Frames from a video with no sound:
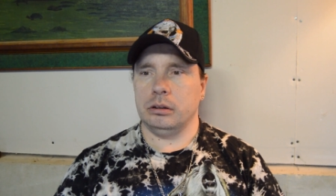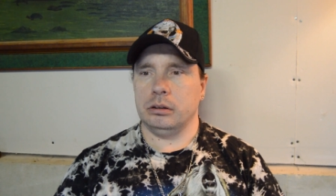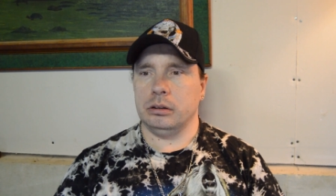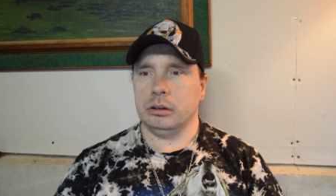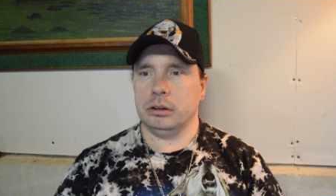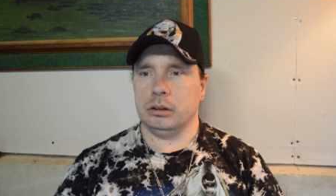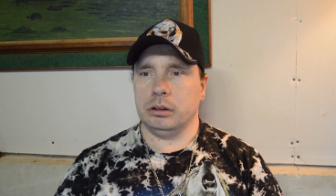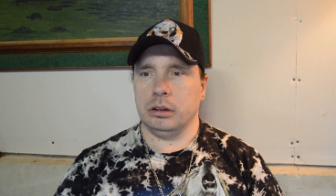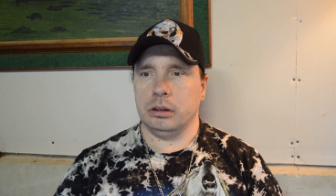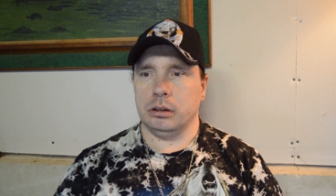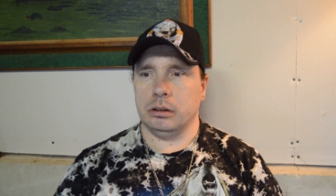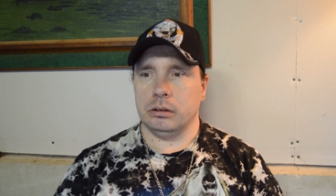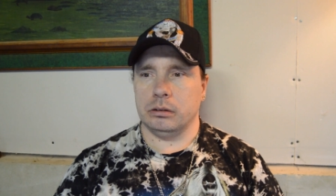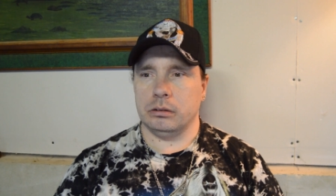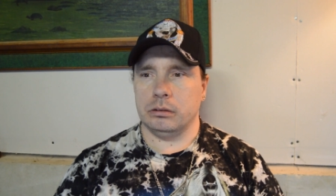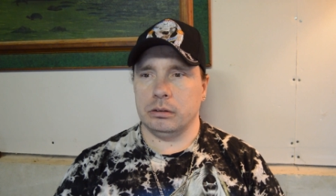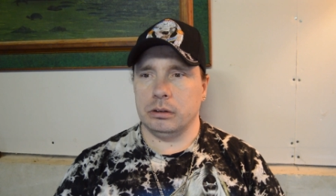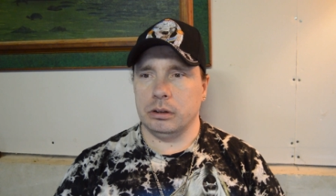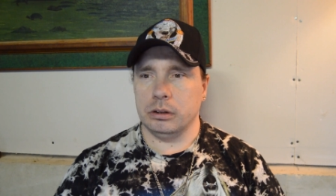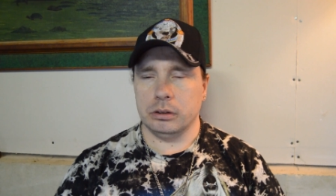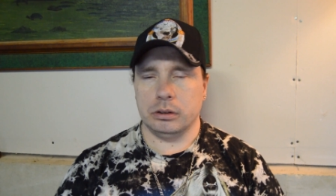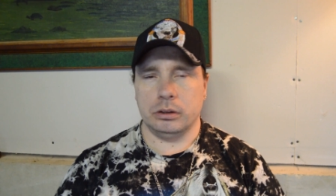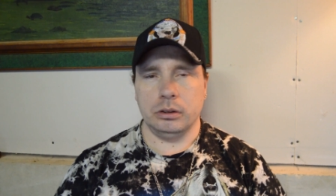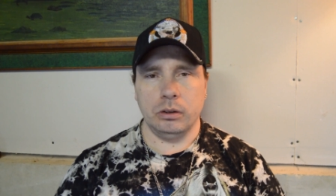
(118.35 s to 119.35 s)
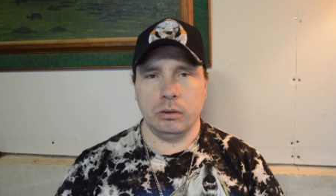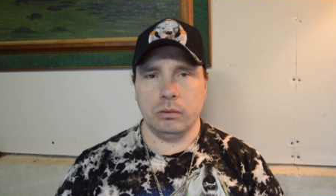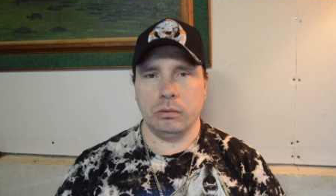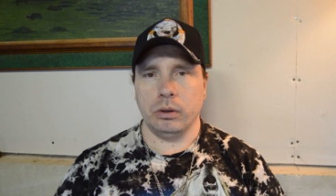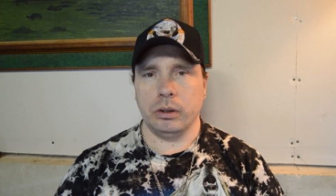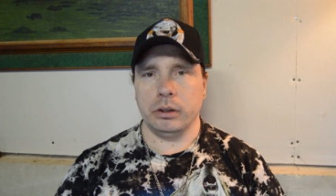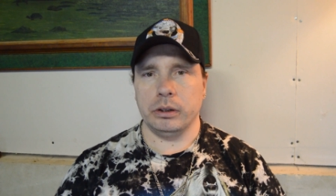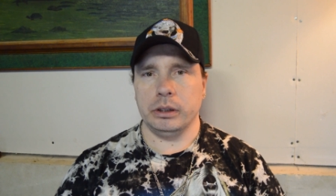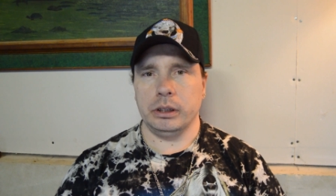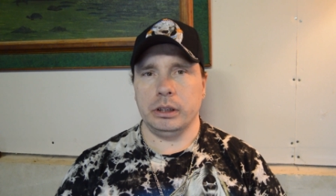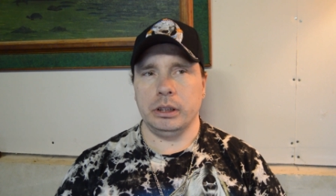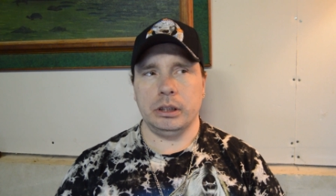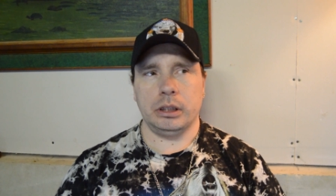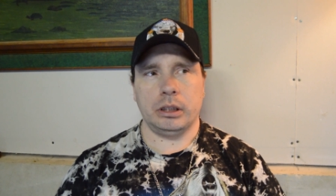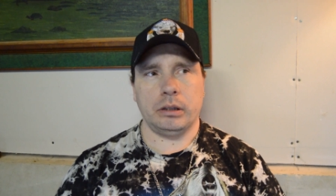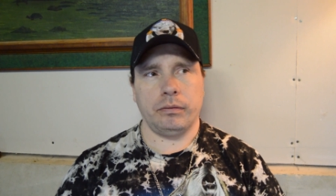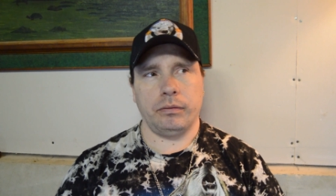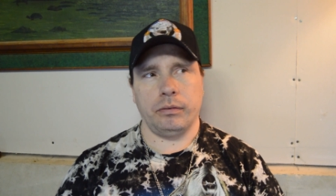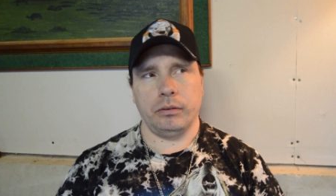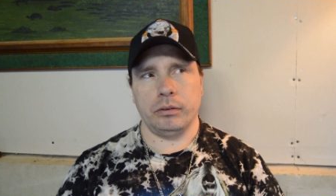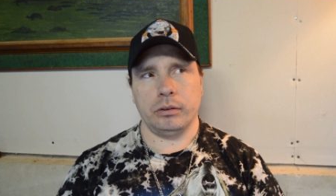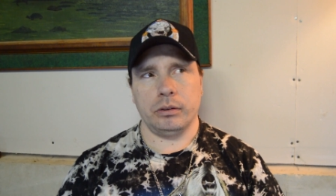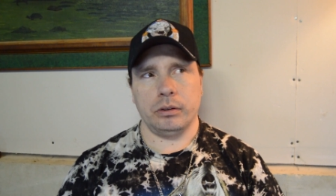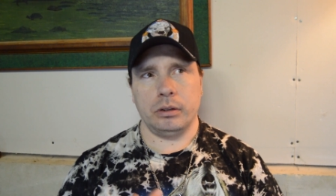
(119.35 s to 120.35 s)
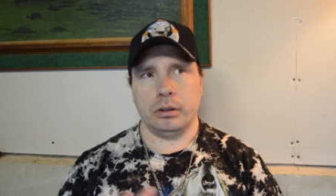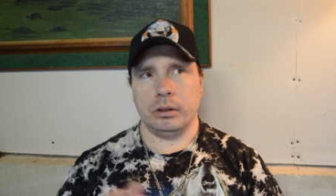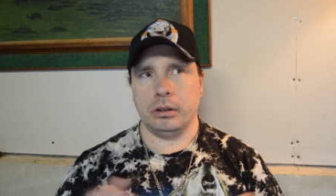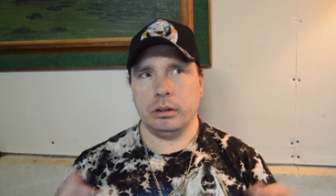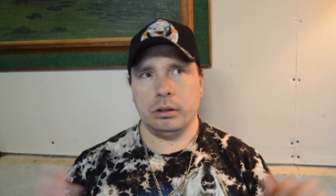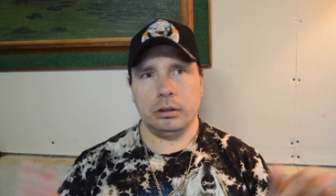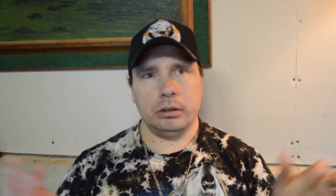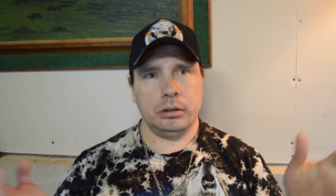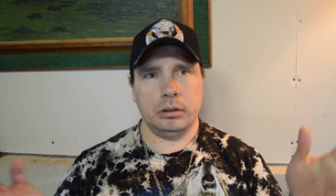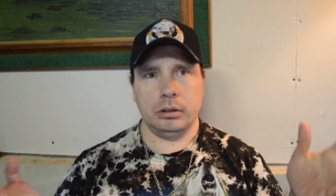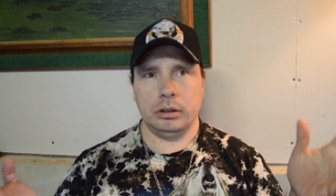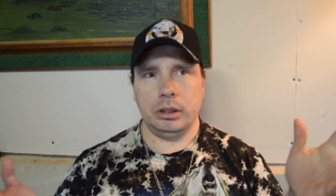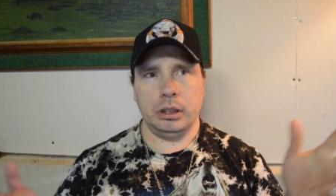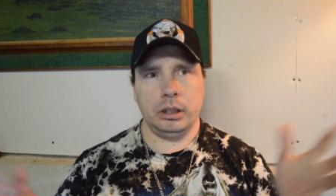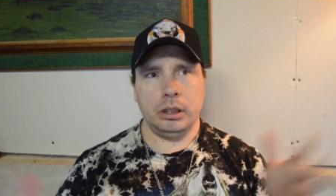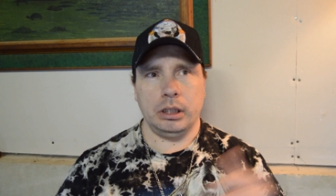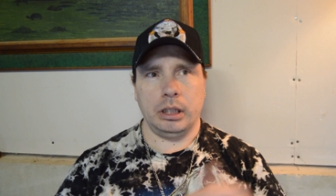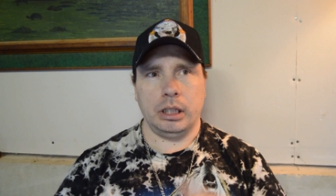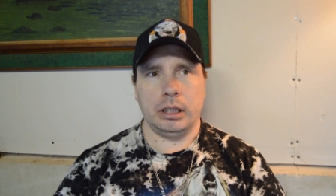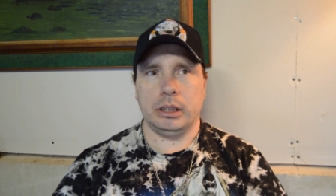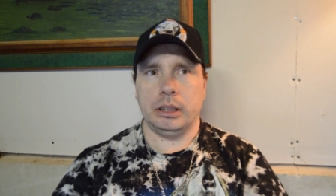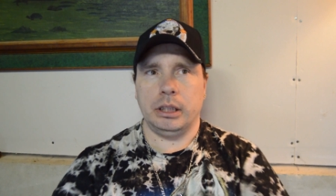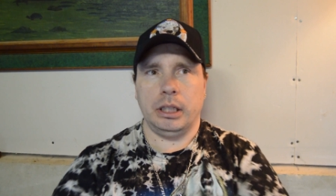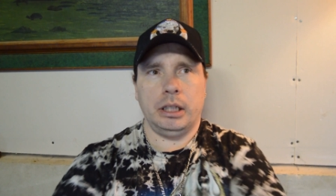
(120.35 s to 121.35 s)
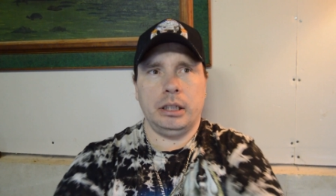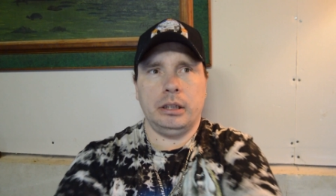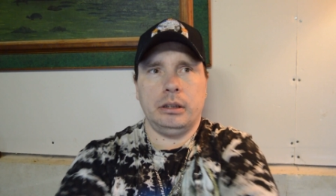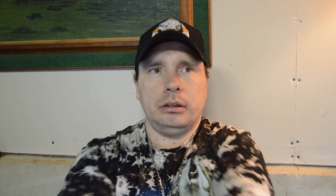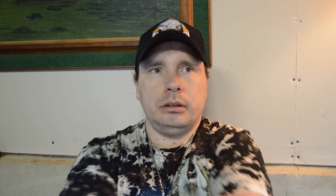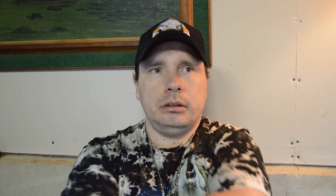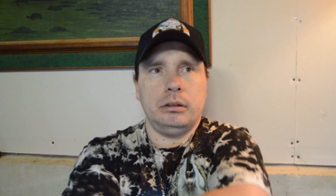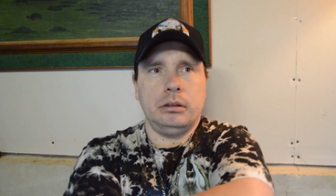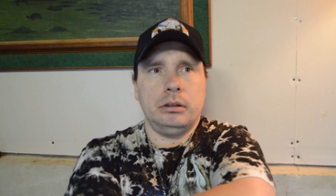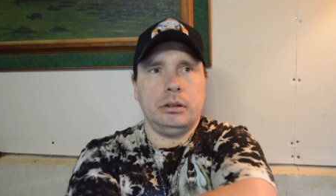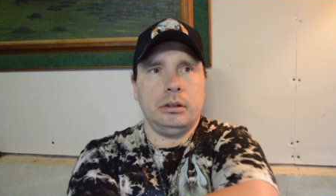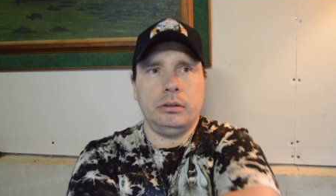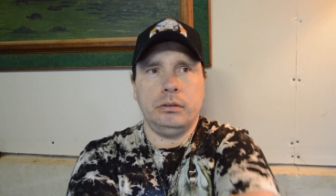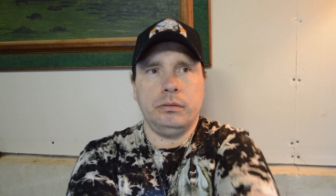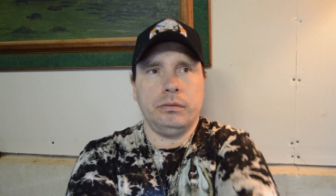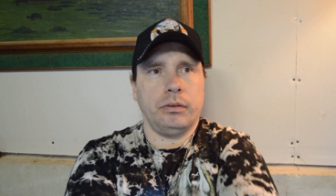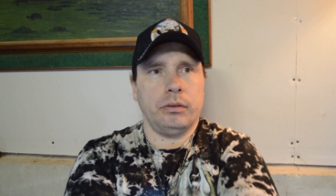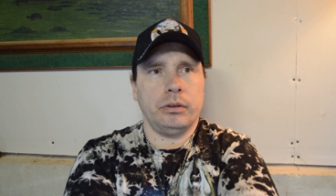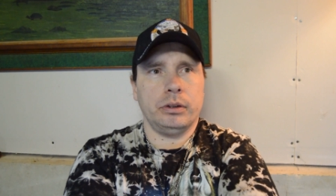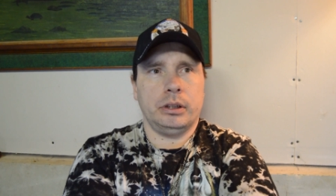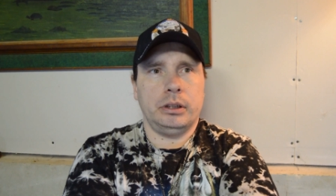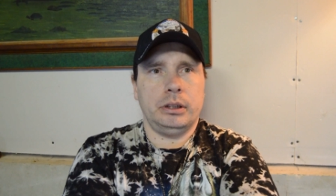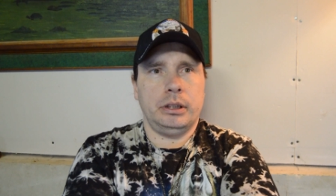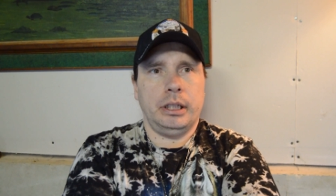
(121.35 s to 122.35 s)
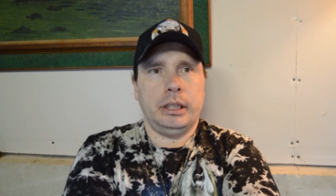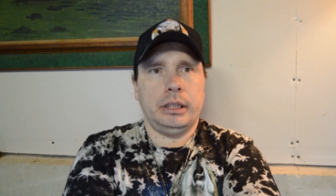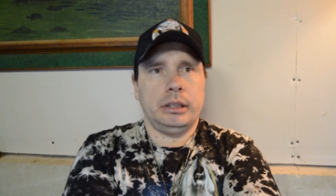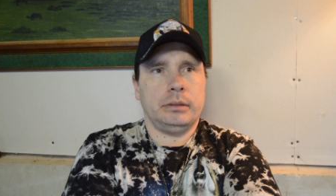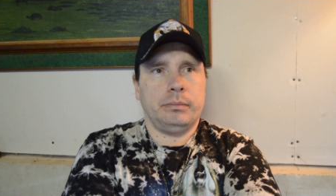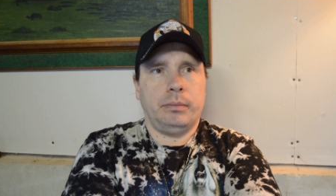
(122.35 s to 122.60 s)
So there's no worries for like 10 to 14 days.